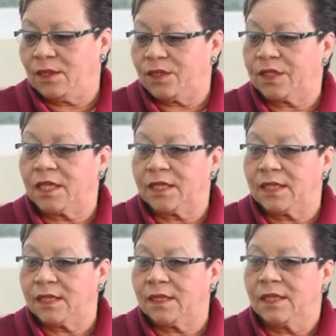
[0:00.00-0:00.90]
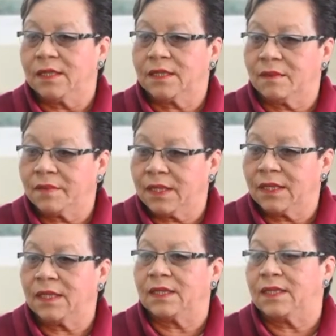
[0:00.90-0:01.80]
You're starting
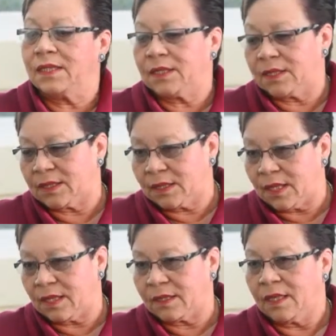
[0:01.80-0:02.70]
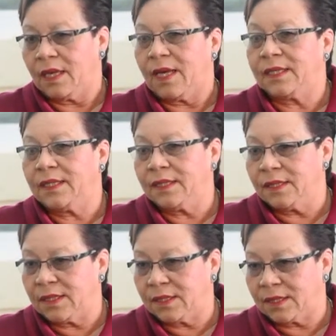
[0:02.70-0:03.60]
something, it needs to start at the
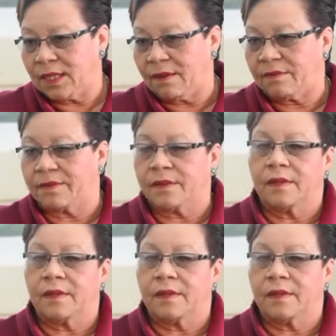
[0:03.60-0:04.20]
earliest level.